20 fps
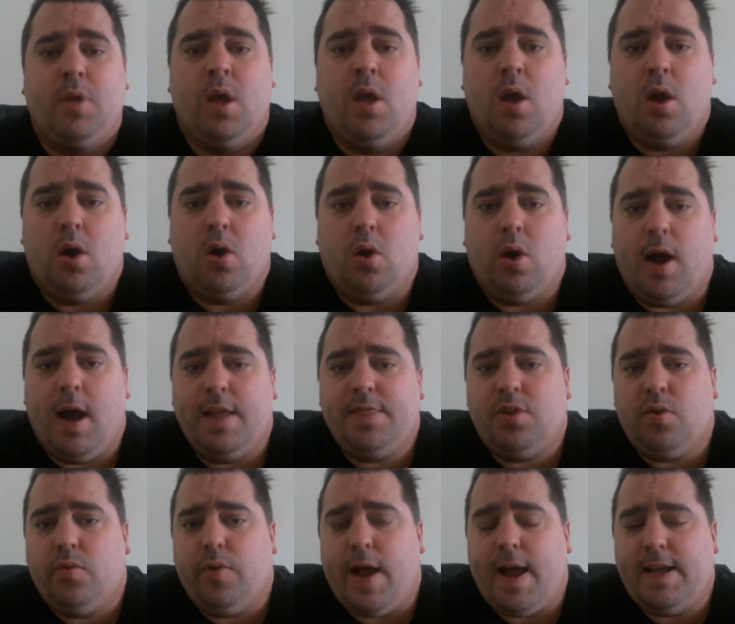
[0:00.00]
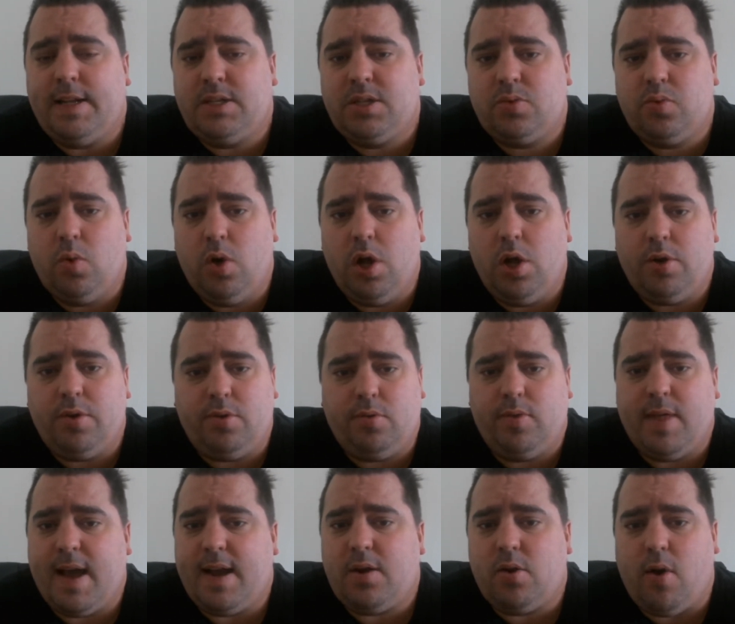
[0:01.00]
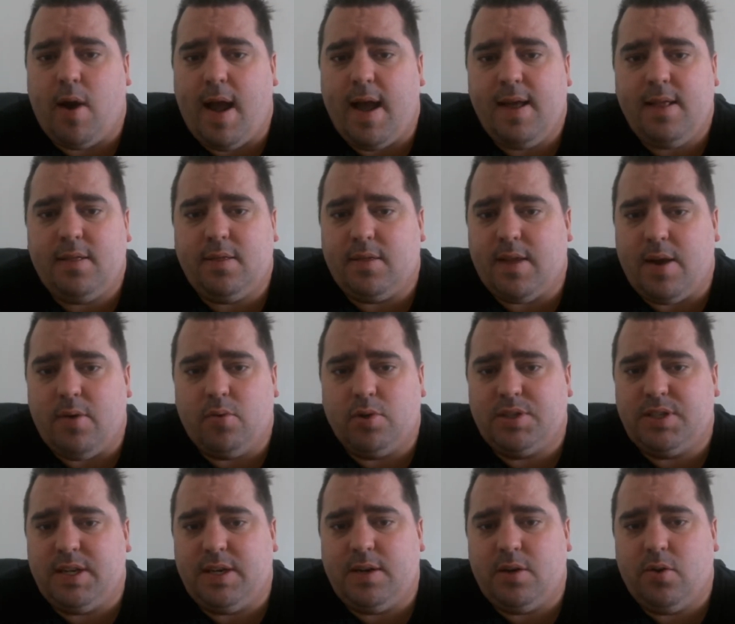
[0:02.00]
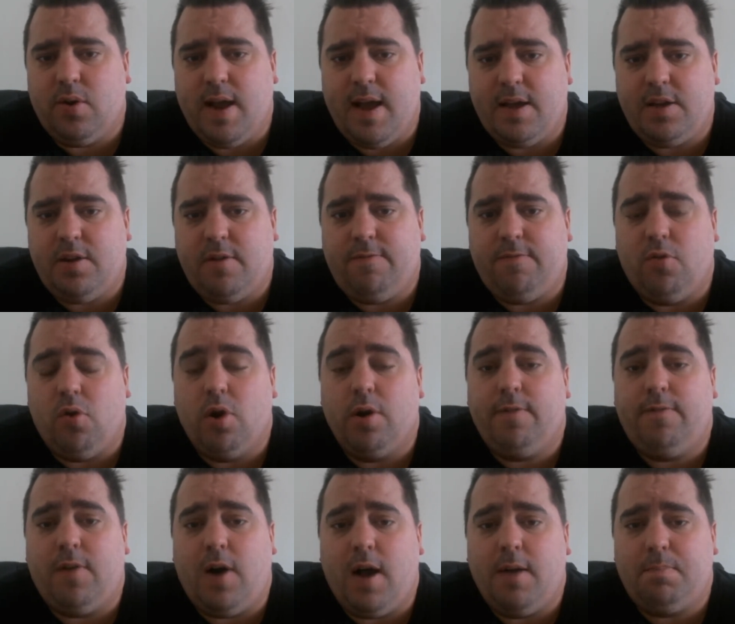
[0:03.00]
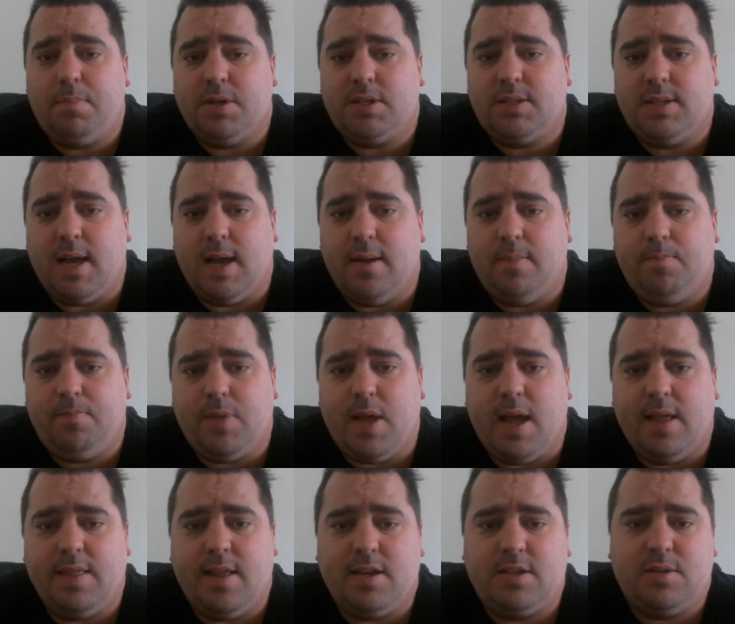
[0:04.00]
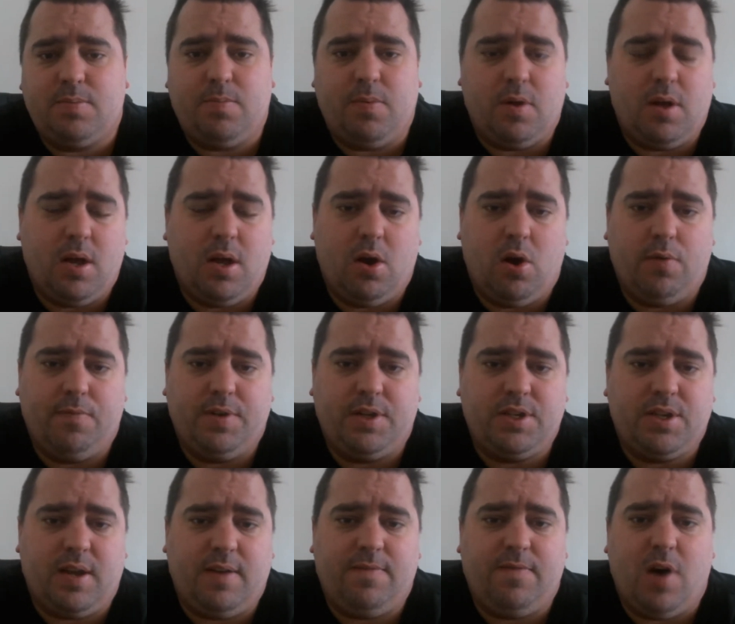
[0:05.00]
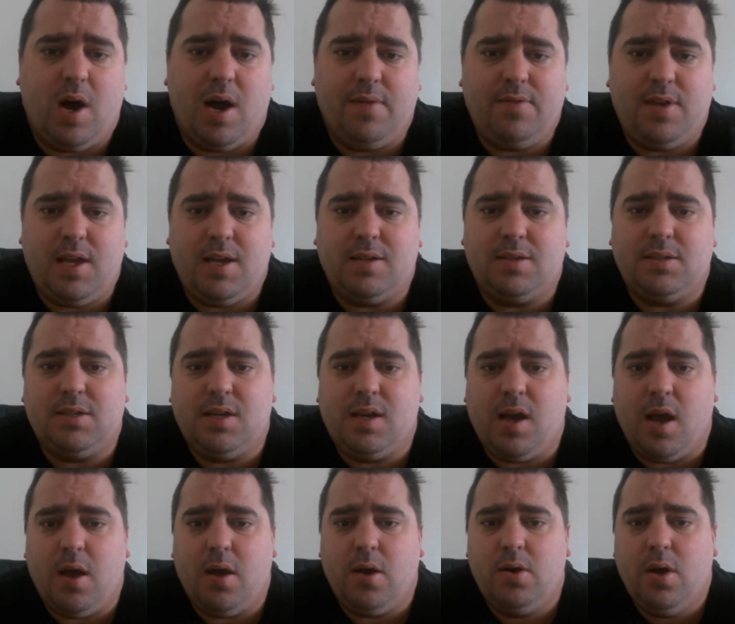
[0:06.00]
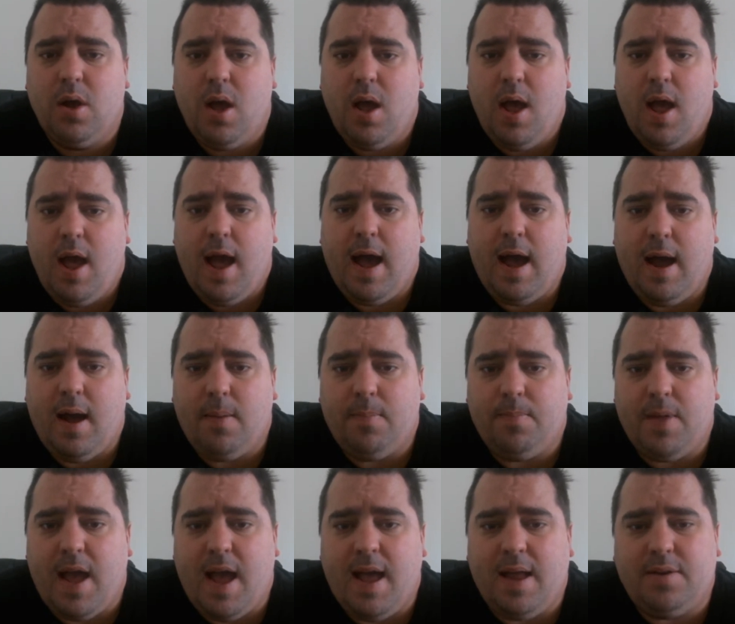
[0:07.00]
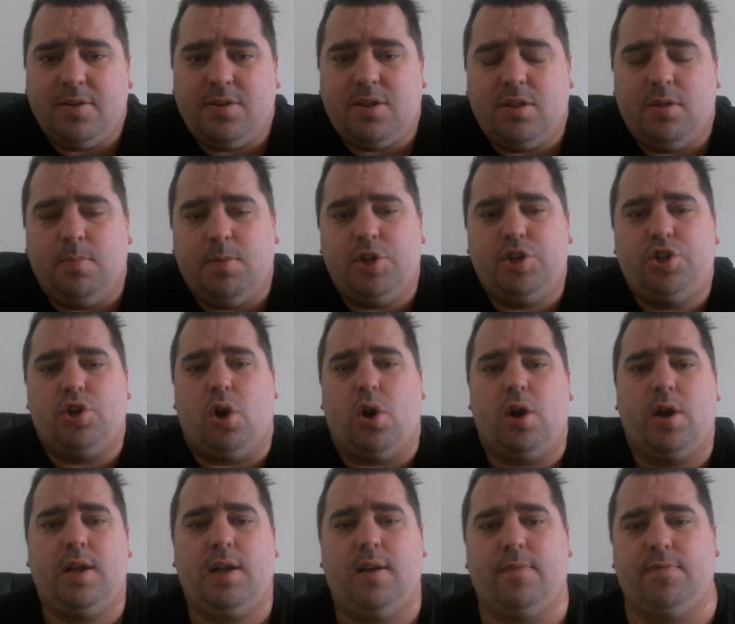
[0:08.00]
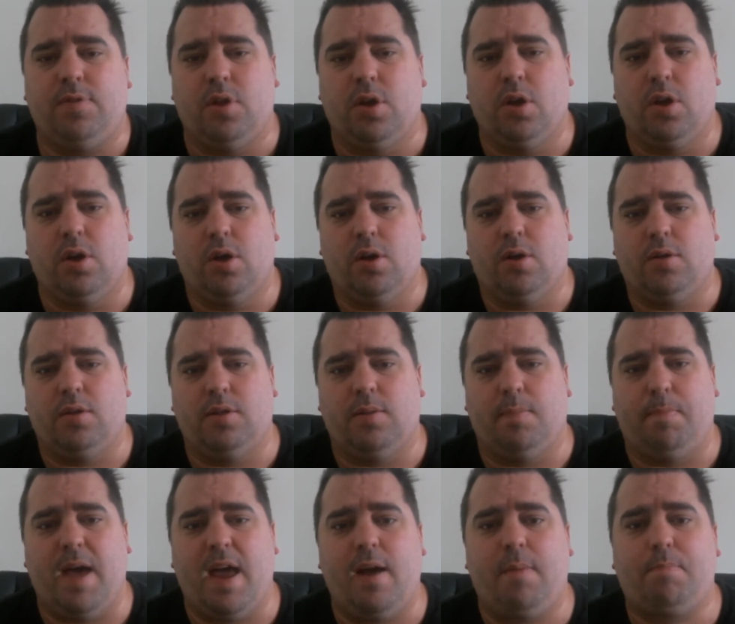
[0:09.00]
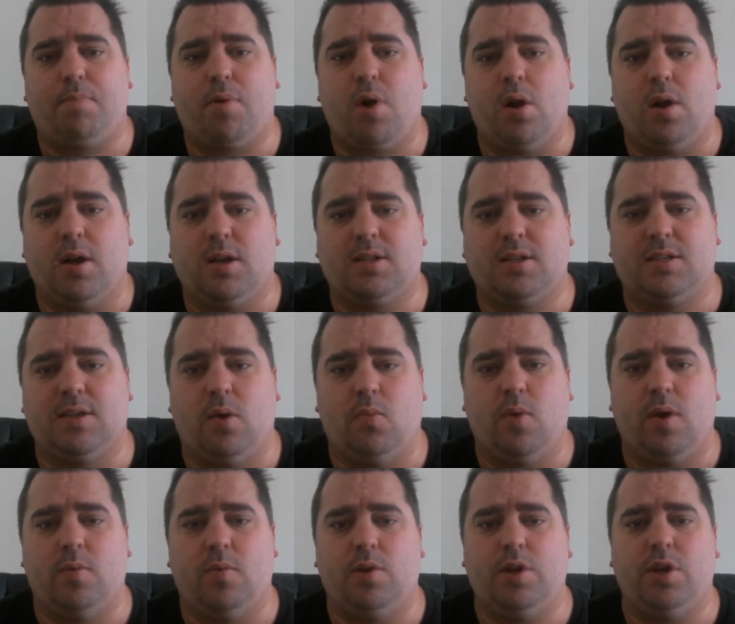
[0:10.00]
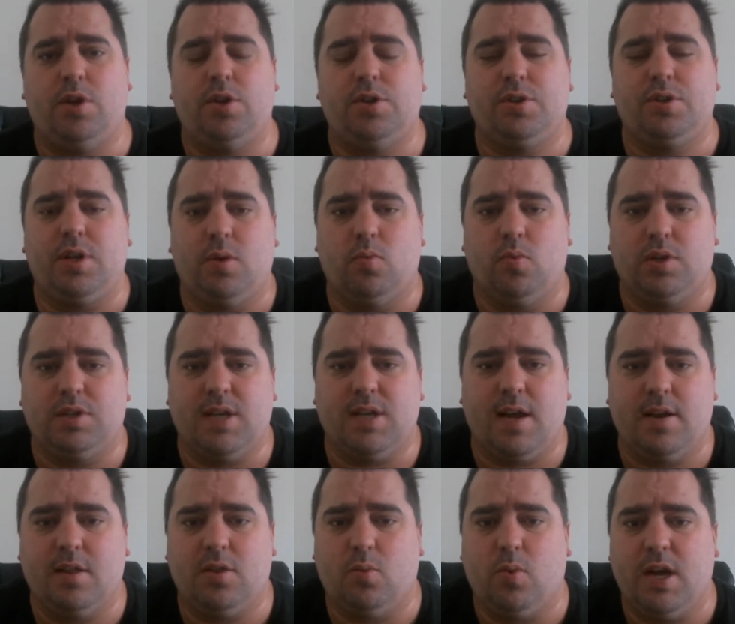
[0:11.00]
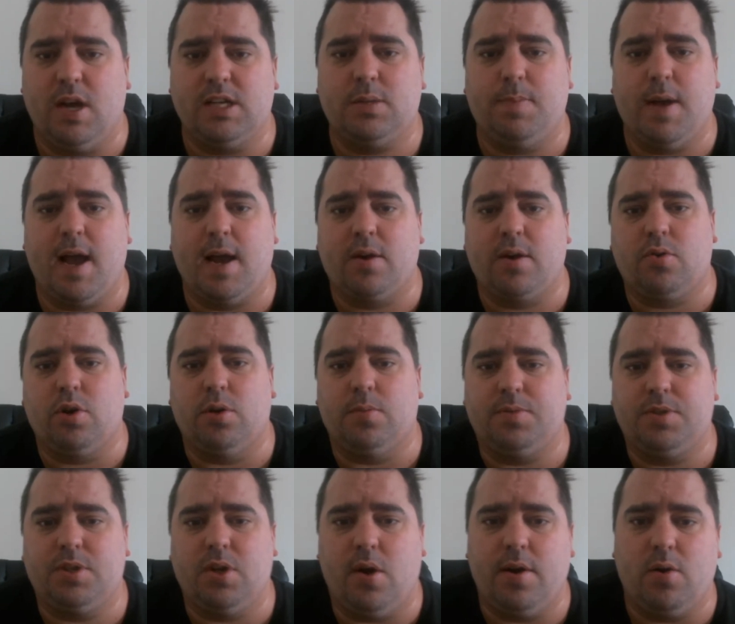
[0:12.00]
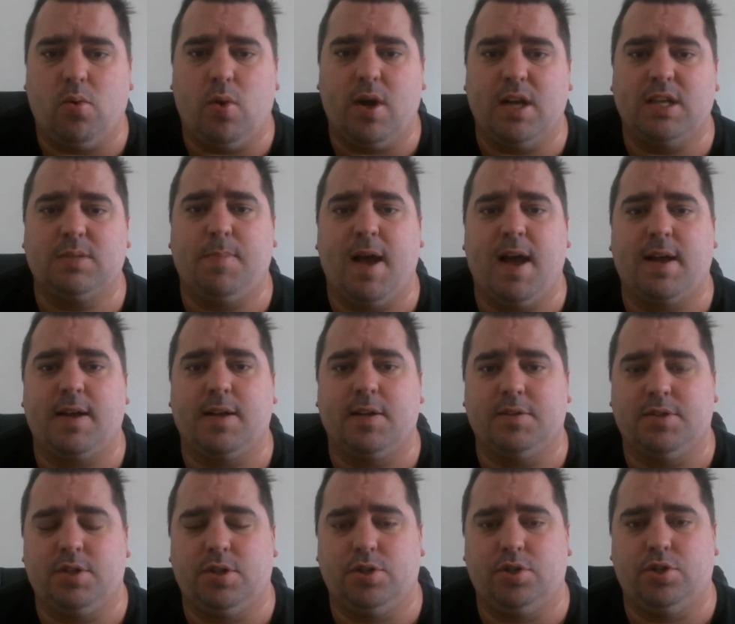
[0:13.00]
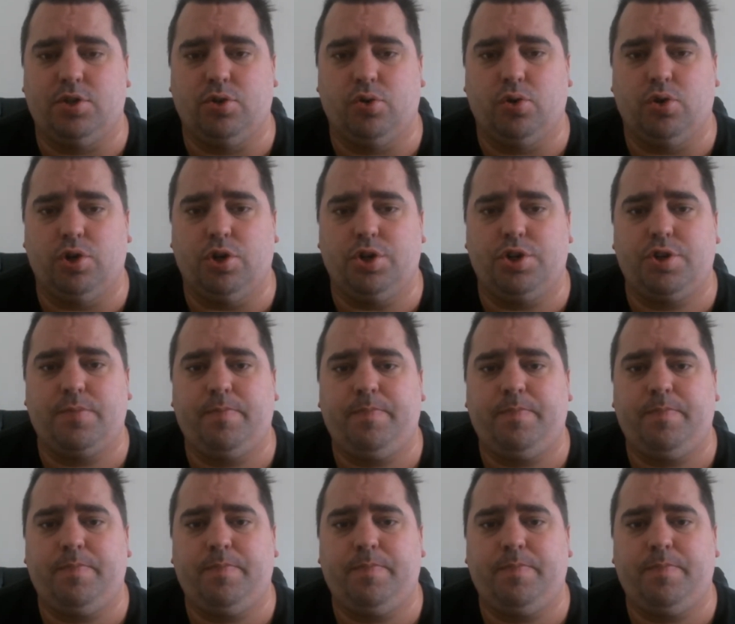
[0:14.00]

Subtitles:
All right, the rates weren't that great. They were sitting around your 4 to 5%, and that's obviously 5 years ago. And the majority of the better products that we were using was under the Westpac group, so under Westpac and St George.